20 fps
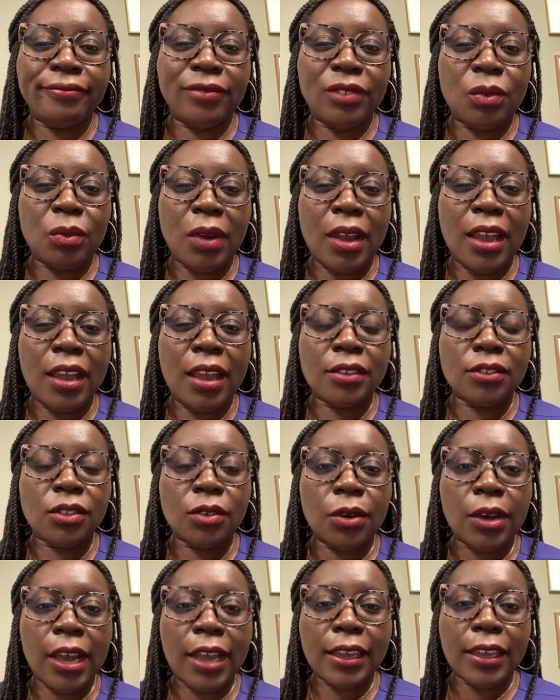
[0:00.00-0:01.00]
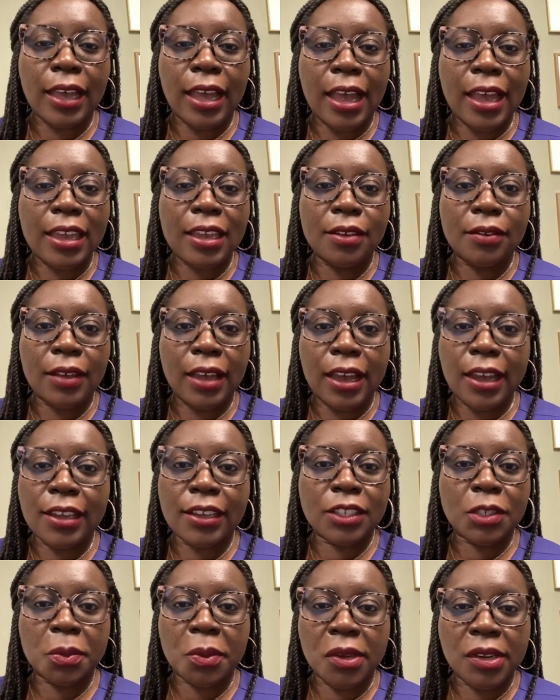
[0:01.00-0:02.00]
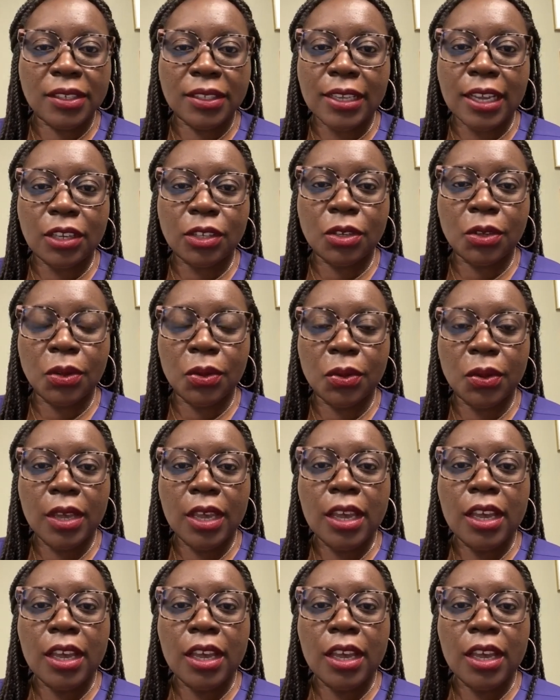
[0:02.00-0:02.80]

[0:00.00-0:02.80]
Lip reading: right? So I experienced that too.